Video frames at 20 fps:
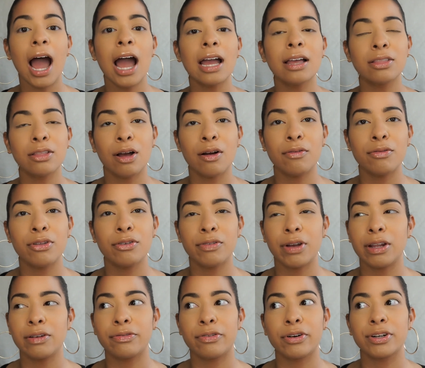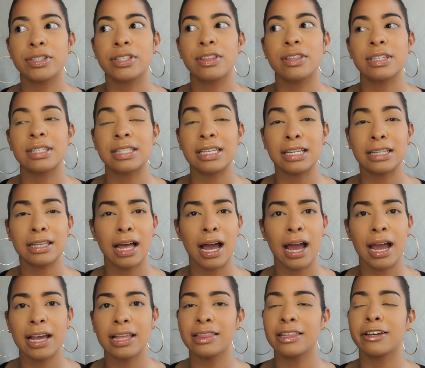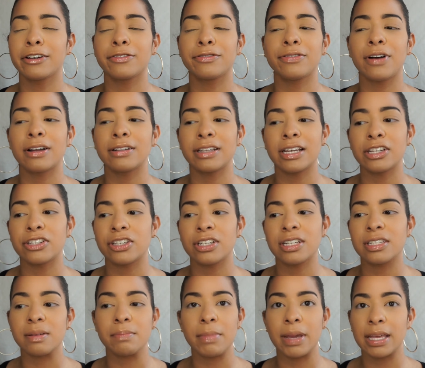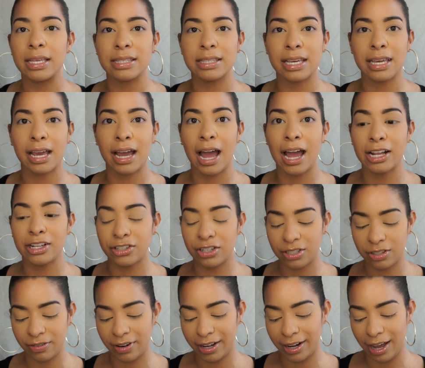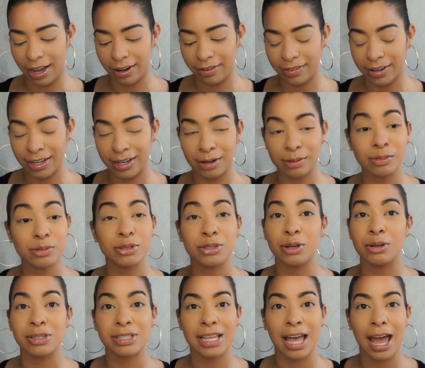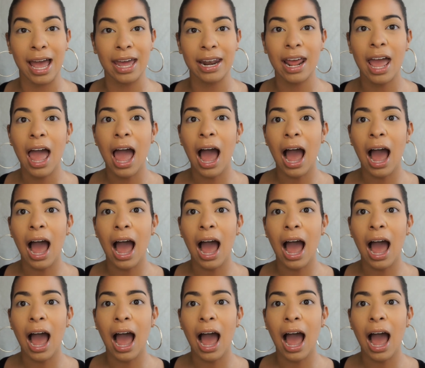I love the Rainforest of the Sea line. Their foundation is amazing. I just ran out of it and I'm so sad.